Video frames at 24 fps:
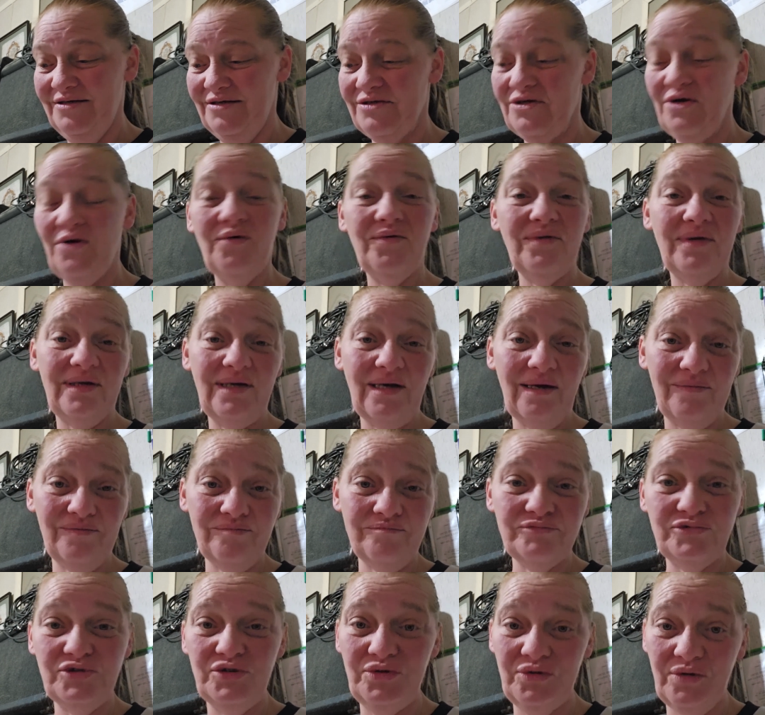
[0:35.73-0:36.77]
know that
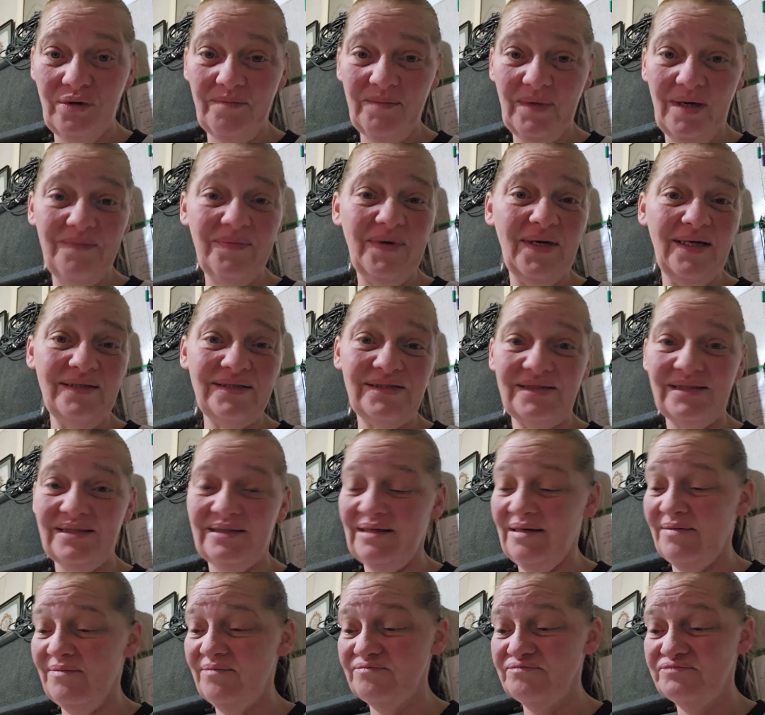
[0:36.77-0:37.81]
I'm doing my best
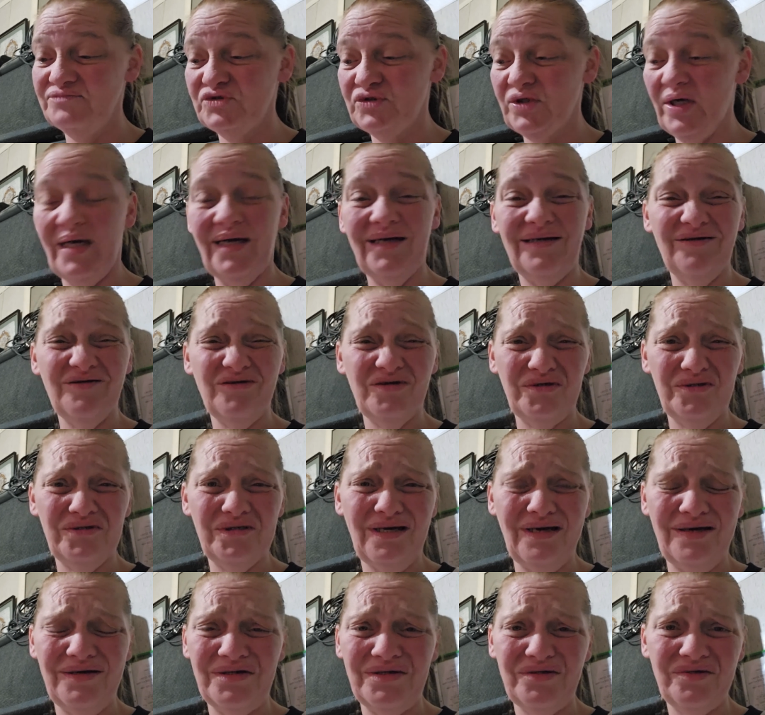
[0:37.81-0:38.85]
and I'm trying to learn
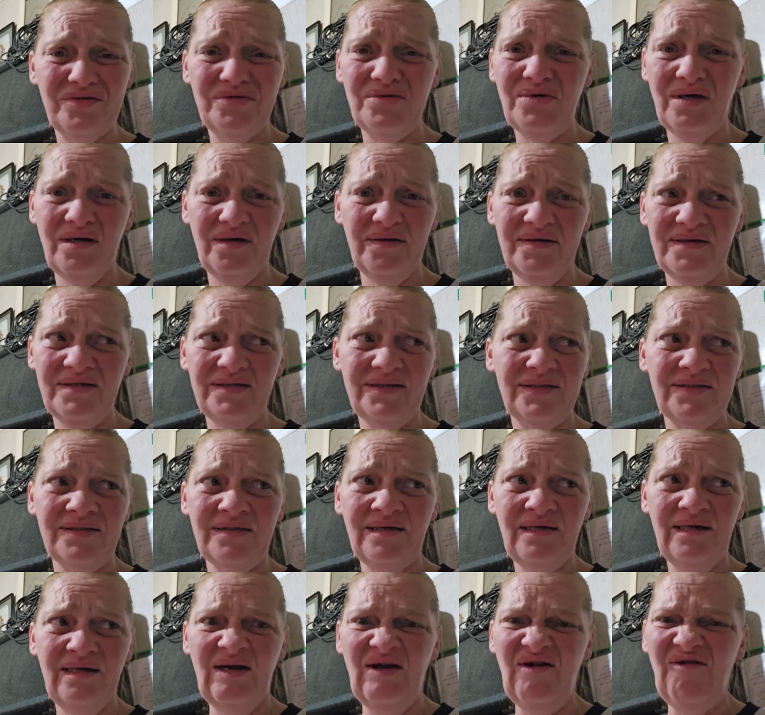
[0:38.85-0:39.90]
how to do all this
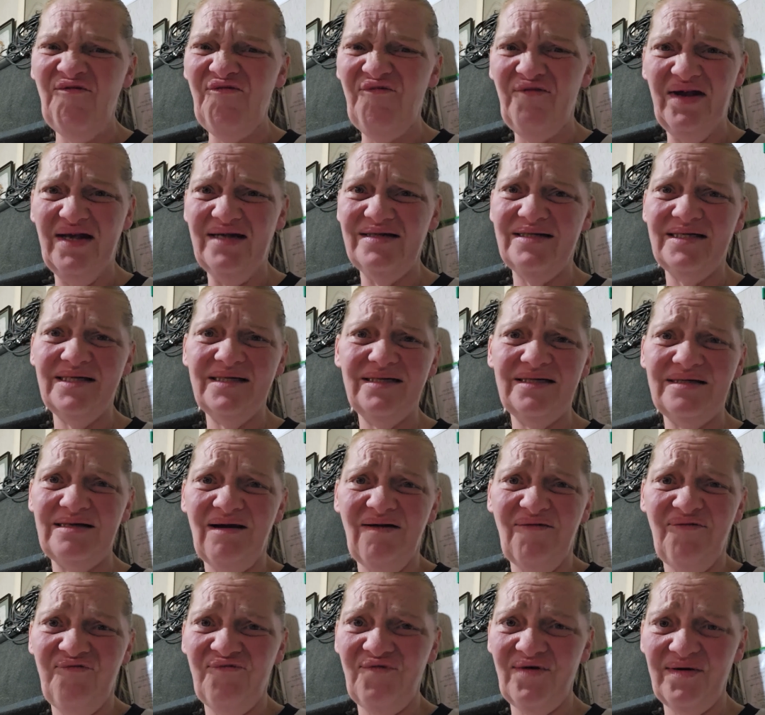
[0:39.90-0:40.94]
fancy
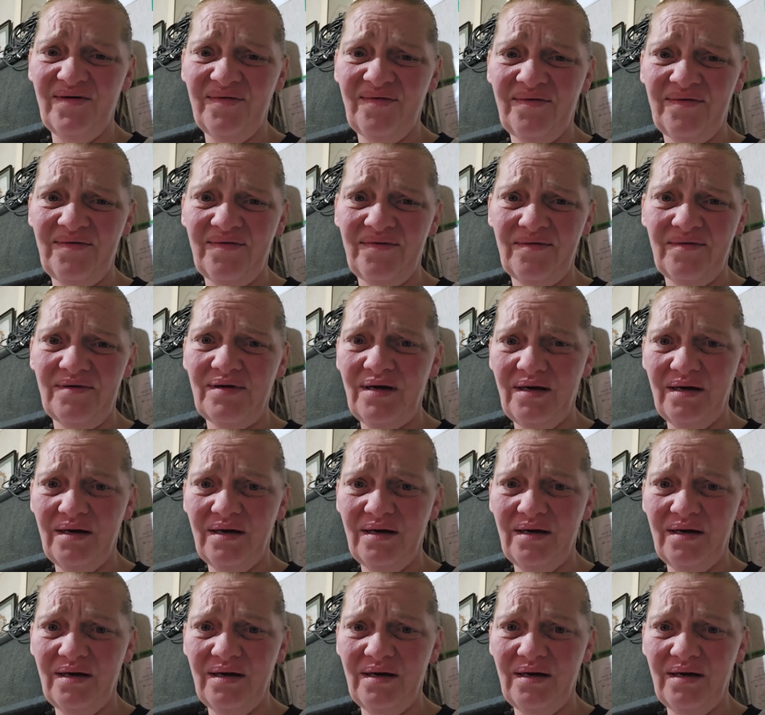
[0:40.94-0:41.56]
stuff with